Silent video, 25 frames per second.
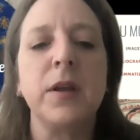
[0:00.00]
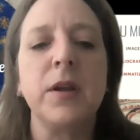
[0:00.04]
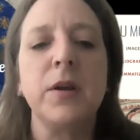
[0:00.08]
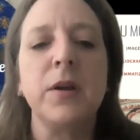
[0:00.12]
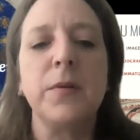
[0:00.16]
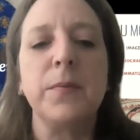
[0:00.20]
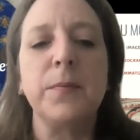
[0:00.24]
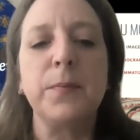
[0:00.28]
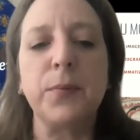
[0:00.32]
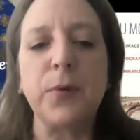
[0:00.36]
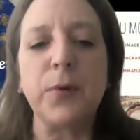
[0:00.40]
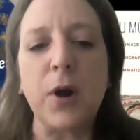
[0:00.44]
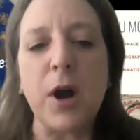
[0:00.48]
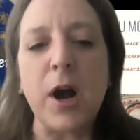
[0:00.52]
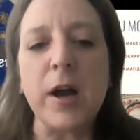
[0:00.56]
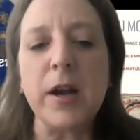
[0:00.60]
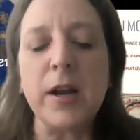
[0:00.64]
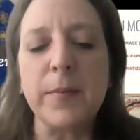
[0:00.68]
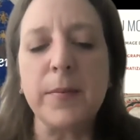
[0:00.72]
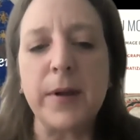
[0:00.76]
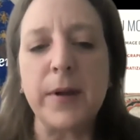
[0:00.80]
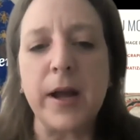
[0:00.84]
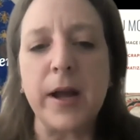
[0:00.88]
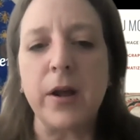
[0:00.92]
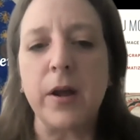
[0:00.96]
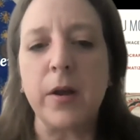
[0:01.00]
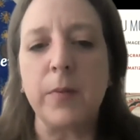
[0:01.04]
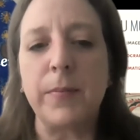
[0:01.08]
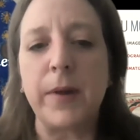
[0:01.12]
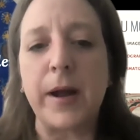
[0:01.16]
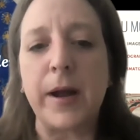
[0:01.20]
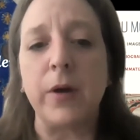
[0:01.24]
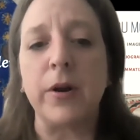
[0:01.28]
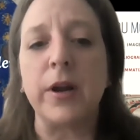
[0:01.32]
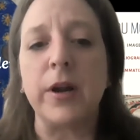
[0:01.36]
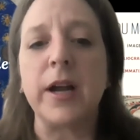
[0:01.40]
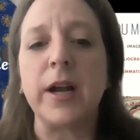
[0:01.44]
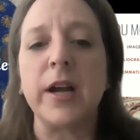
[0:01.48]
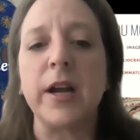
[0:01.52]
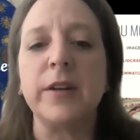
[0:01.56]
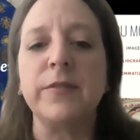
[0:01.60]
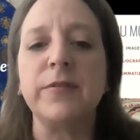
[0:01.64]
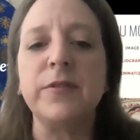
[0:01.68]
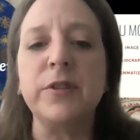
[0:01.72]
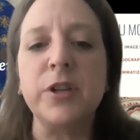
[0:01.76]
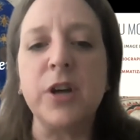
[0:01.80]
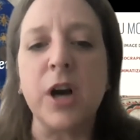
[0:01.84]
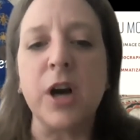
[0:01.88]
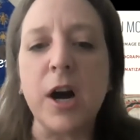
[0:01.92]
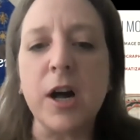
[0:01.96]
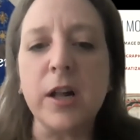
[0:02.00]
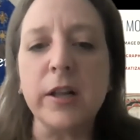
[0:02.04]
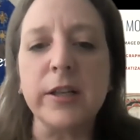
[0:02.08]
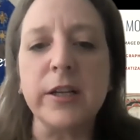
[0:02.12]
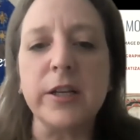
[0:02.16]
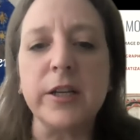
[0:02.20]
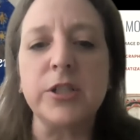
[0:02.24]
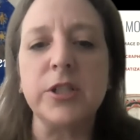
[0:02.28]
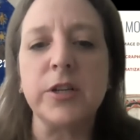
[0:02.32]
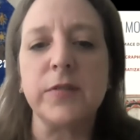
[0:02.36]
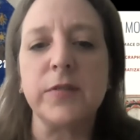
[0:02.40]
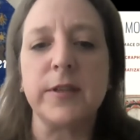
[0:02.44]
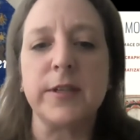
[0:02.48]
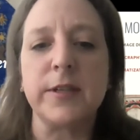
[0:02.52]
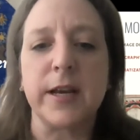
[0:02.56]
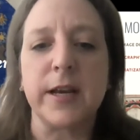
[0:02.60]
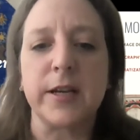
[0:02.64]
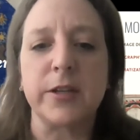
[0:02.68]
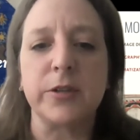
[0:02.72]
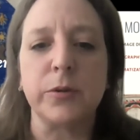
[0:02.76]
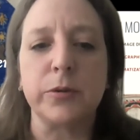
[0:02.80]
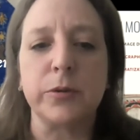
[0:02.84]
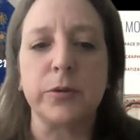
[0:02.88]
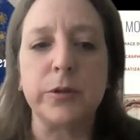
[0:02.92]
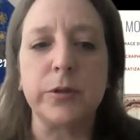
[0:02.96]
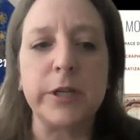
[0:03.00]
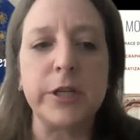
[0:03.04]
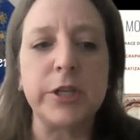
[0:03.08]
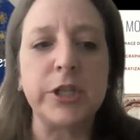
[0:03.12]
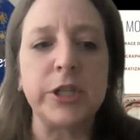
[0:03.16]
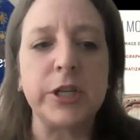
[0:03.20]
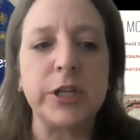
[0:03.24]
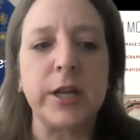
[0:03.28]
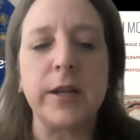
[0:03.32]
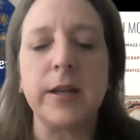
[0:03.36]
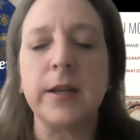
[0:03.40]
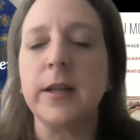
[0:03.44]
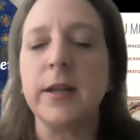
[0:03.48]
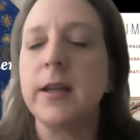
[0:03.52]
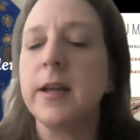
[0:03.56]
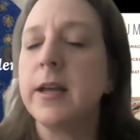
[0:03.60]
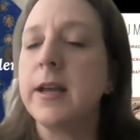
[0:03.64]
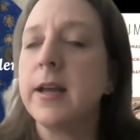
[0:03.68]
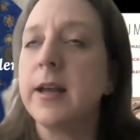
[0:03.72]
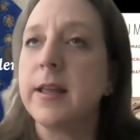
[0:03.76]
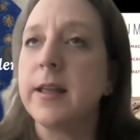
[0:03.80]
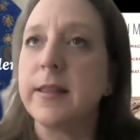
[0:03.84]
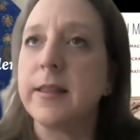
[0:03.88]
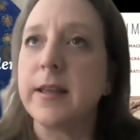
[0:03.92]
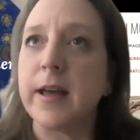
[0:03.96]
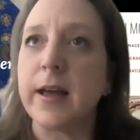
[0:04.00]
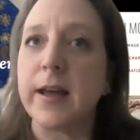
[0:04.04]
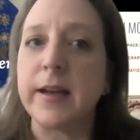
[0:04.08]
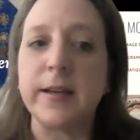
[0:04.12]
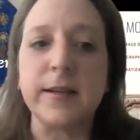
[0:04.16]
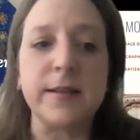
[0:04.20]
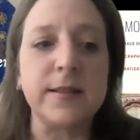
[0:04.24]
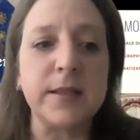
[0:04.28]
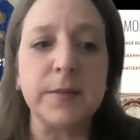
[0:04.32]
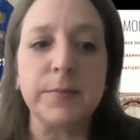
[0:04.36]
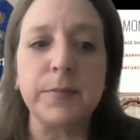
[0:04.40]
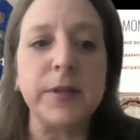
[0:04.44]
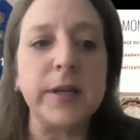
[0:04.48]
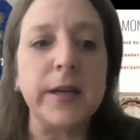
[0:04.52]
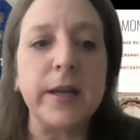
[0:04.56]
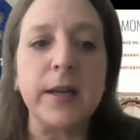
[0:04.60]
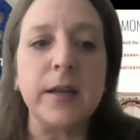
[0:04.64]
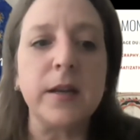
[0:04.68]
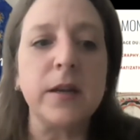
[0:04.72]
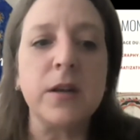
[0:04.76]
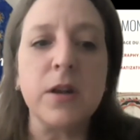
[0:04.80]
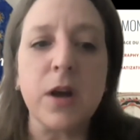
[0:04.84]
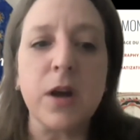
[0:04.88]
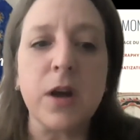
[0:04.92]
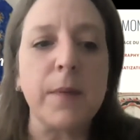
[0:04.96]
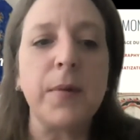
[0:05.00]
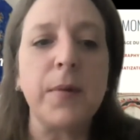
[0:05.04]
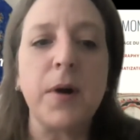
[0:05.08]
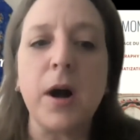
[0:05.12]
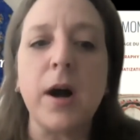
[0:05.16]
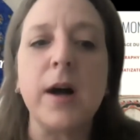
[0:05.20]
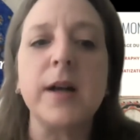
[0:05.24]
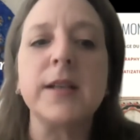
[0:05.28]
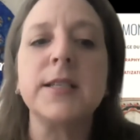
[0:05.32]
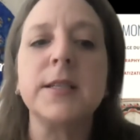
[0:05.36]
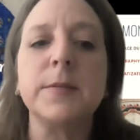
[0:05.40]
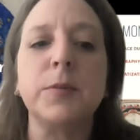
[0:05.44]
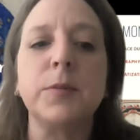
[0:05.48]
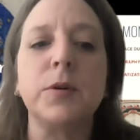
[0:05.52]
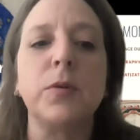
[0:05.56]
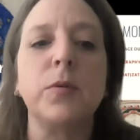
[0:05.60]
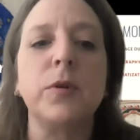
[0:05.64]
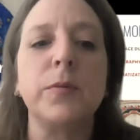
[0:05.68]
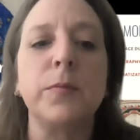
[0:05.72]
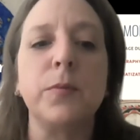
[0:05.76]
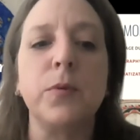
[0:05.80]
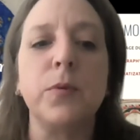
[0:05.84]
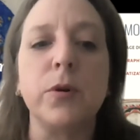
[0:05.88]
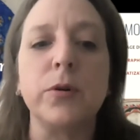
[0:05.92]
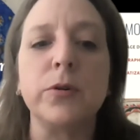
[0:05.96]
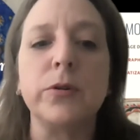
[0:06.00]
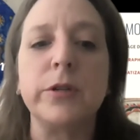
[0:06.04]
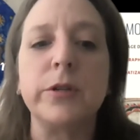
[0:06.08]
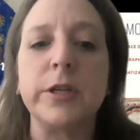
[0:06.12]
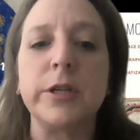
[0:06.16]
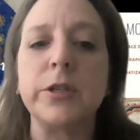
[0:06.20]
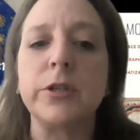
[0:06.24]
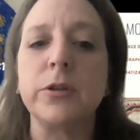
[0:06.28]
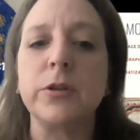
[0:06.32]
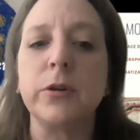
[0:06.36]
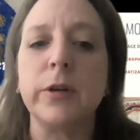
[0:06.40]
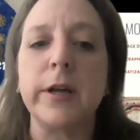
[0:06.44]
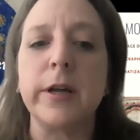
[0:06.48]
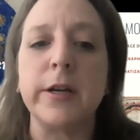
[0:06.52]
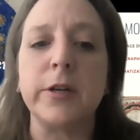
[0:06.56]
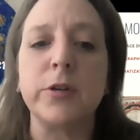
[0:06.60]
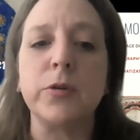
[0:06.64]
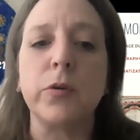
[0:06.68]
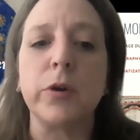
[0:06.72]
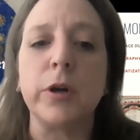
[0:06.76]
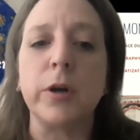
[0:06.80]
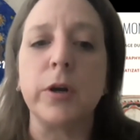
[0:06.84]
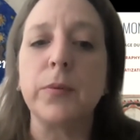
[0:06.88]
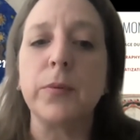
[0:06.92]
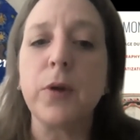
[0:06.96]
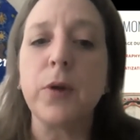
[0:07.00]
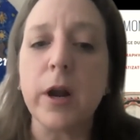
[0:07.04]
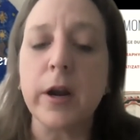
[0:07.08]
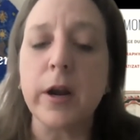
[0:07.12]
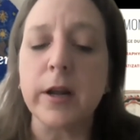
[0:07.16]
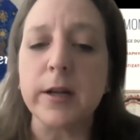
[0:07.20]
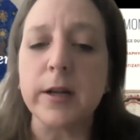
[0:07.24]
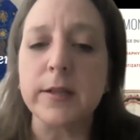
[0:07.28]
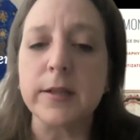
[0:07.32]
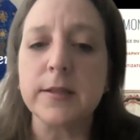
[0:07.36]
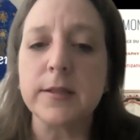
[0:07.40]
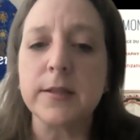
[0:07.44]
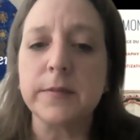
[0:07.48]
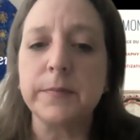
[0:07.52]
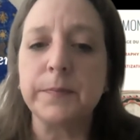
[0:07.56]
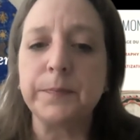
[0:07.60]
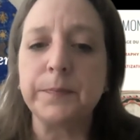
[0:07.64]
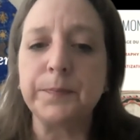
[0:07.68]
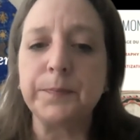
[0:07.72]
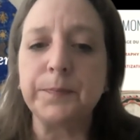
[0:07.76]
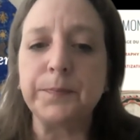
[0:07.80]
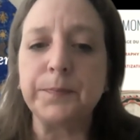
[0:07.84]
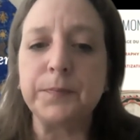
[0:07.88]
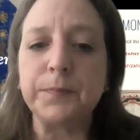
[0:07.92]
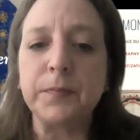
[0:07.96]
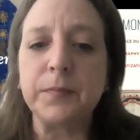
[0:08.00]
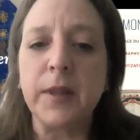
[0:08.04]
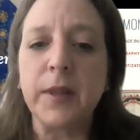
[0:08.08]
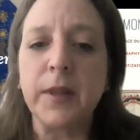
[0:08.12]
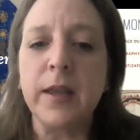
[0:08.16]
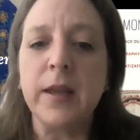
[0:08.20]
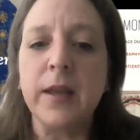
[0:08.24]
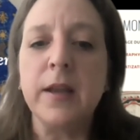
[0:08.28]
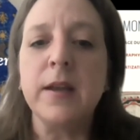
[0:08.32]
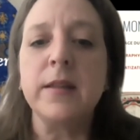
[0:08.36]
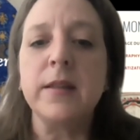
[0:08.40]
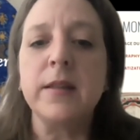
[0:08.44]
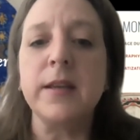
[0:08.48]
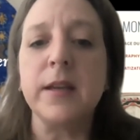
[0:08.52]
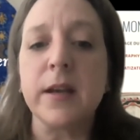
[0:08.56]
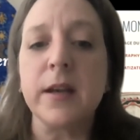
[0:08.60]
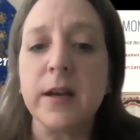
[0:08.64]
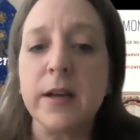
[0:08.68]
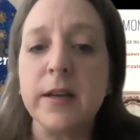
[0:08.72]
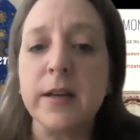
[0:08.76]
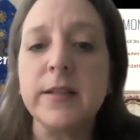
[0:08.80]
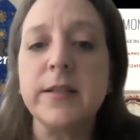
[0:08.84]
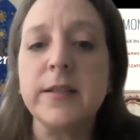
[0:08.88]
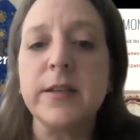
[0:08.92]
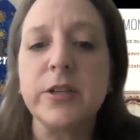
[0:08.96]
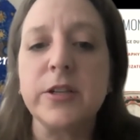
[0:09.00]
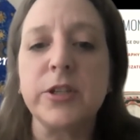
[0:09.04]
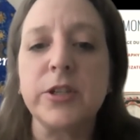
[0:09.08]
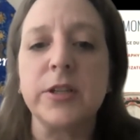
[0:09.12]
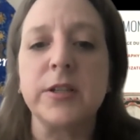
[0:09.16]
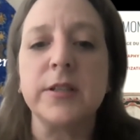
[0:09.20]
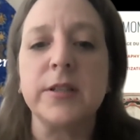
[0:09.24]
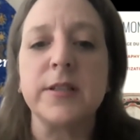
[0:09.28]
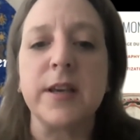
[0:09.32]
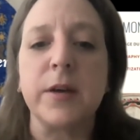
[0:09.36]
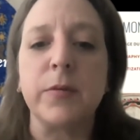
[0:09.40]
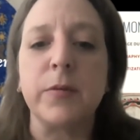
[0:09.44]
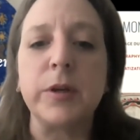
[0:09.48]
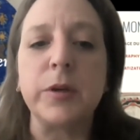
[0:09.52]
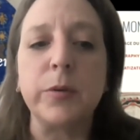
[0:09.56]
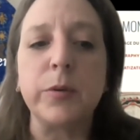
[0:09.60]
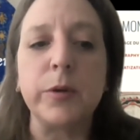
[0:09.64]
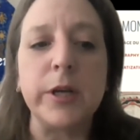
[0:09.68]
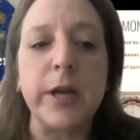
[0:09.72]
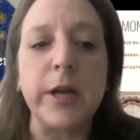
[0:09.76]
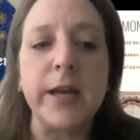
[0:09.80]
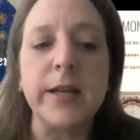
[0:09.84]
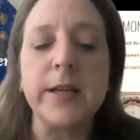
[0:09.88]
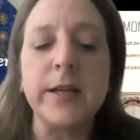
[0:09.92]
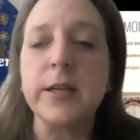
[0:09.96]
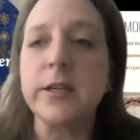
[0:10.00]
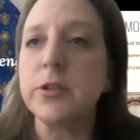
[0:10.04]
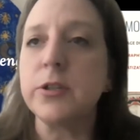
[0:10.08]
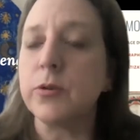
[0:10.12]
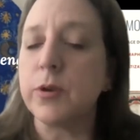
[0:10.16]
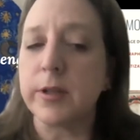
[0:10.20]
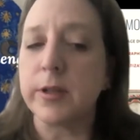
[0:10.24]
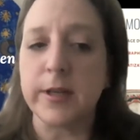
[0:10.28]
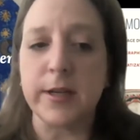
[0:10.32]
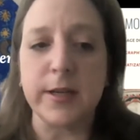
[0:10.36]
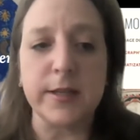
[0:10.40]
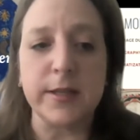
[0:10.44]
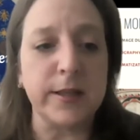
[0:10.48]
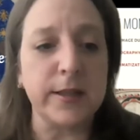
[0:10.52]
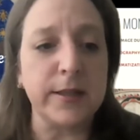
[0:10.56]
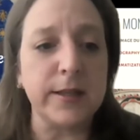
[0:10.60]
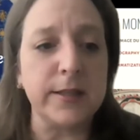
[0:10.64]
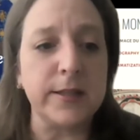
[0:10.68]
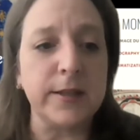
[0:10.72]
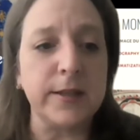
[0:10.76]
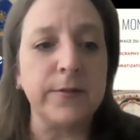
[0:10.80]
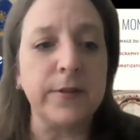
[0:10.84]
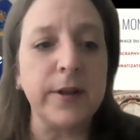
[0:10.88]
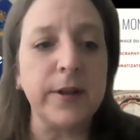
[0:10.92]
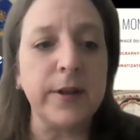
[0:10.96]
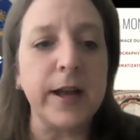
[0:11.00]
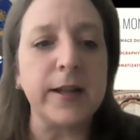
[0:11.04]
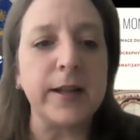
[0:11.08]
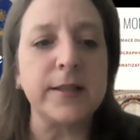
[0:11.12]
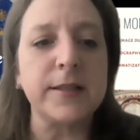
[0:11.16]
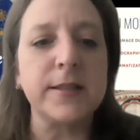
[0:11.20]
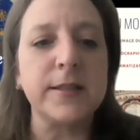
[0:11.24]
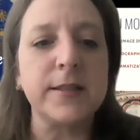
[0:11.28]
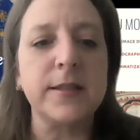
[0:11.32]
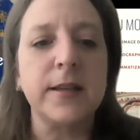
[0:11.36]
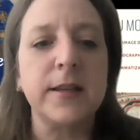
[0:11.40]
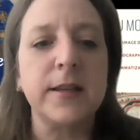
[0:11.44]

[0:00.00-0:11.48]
brought about a kind of knowledge of the textual tradition that is simply not possible with more traditional editorial products. The uneditions that we created during these events,